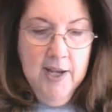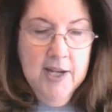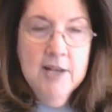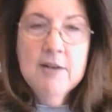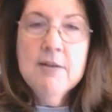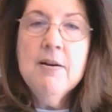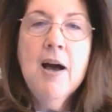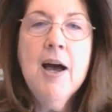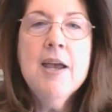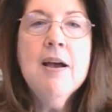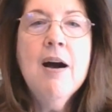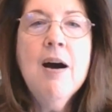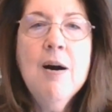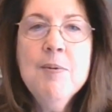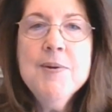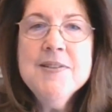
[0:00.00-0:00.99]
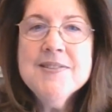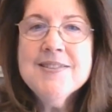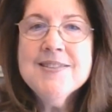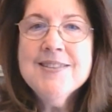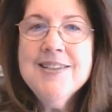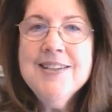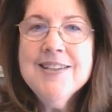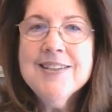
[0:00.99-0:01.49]
I always
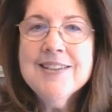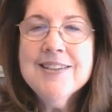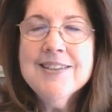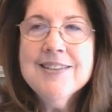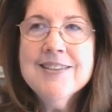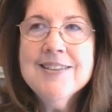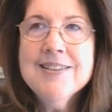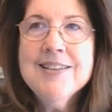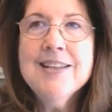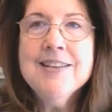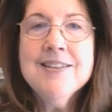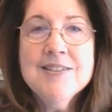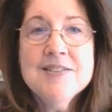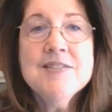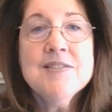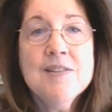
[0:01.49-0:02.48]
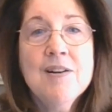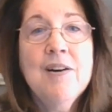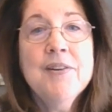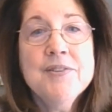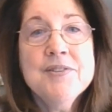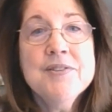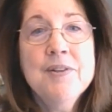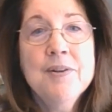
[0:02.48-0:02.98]
think that this is
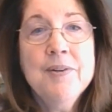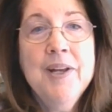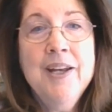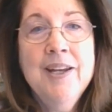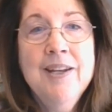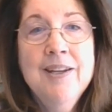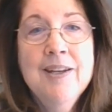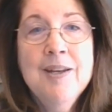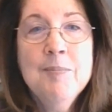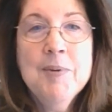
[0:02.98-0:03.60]
called Snow Day